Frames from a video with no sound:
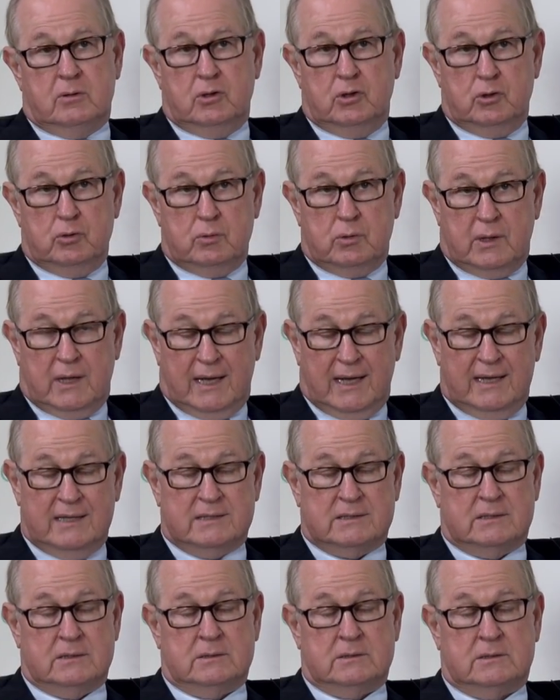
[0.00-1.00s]
new
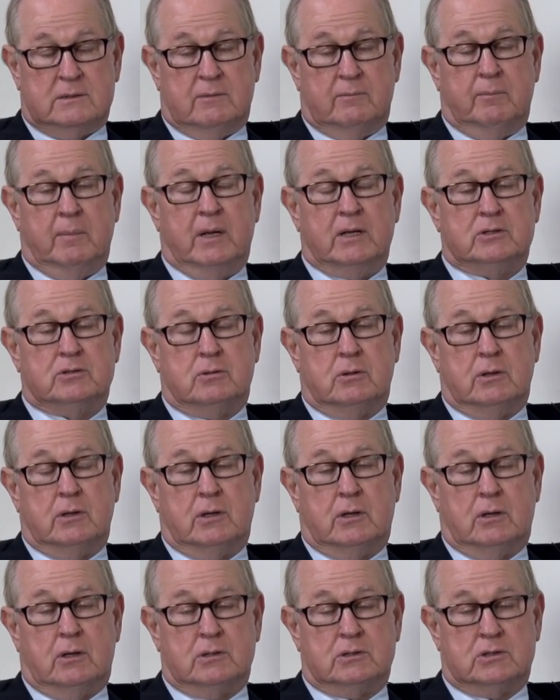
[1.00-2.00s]
cases of
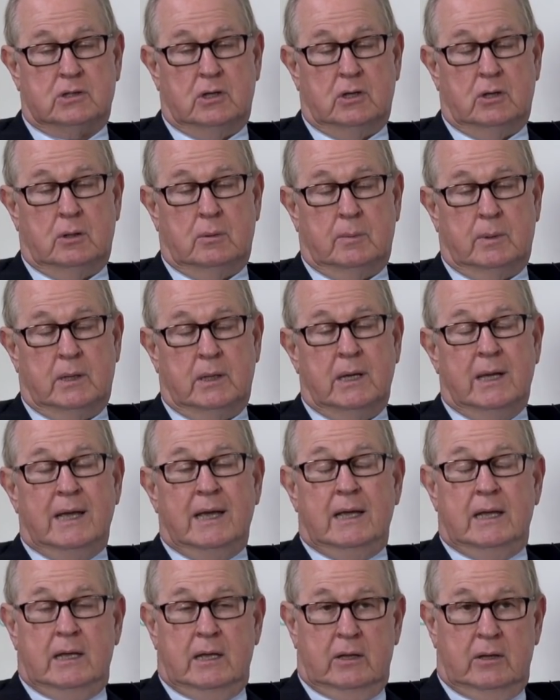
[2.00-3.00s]
medullary carcinoma
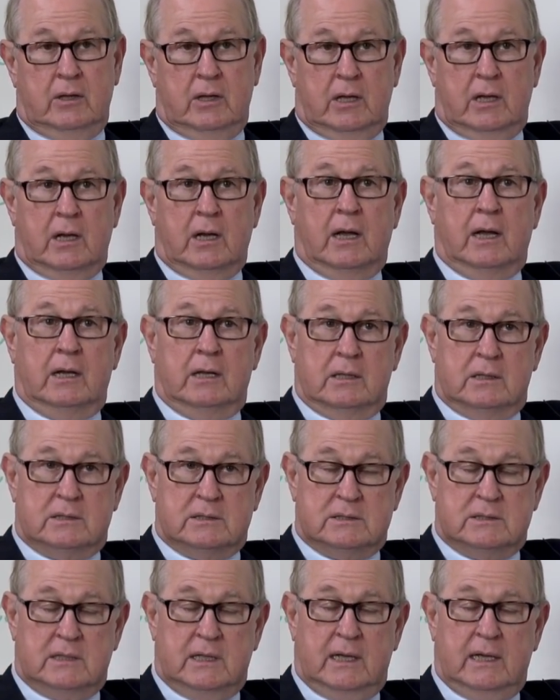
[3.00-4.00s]
in the United
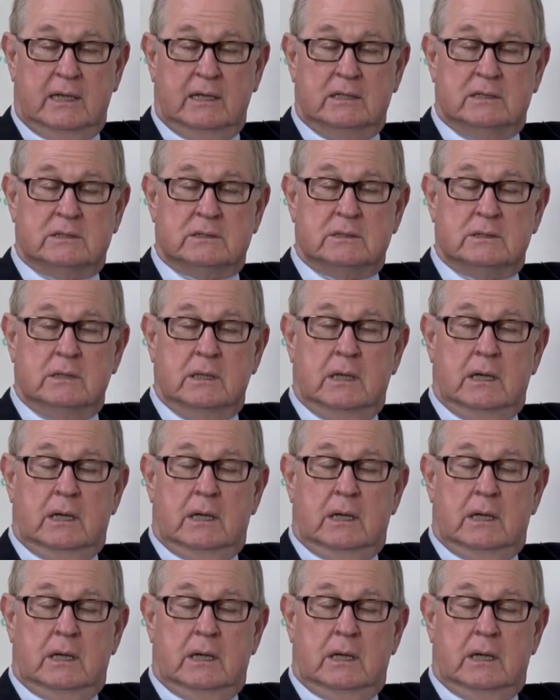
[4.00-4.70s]
States